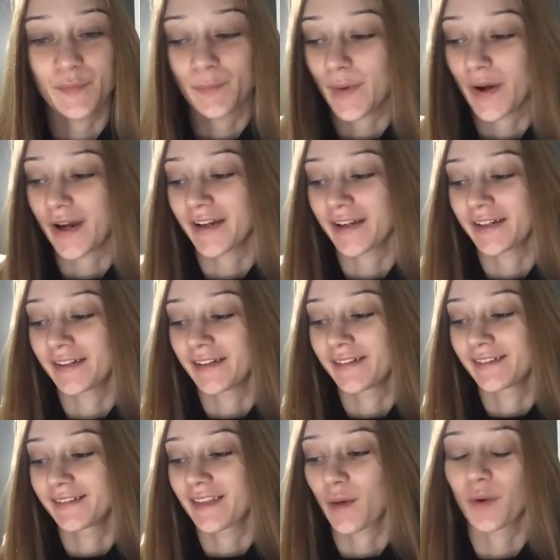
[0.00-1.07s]
but
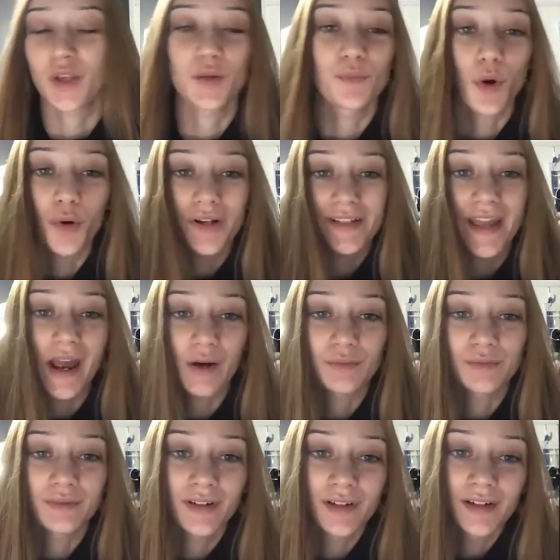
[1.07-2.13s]
then when you broke it
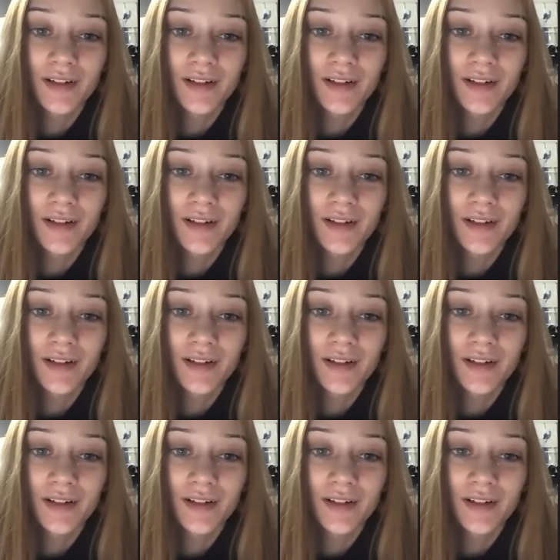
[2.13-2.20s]
down,